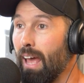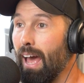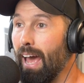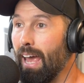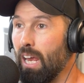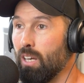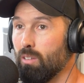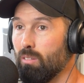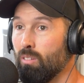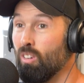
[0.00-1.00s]
And
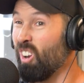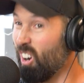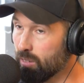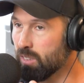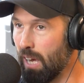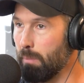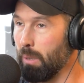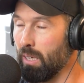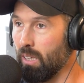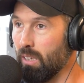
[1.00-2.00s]
not
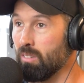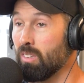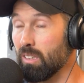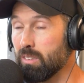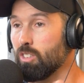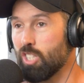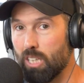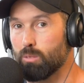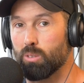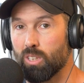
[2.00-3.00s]
tapping doesn't just
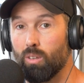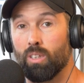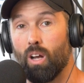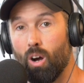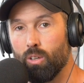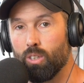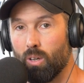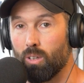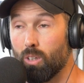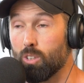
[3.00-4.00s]
result in, oh, you go
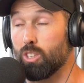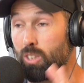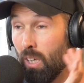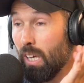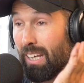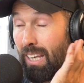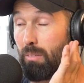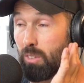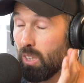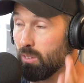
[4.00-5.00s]
unconscious. It can
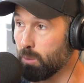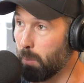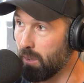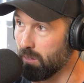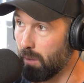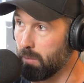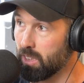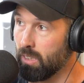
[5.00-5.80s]
result in spinal damage.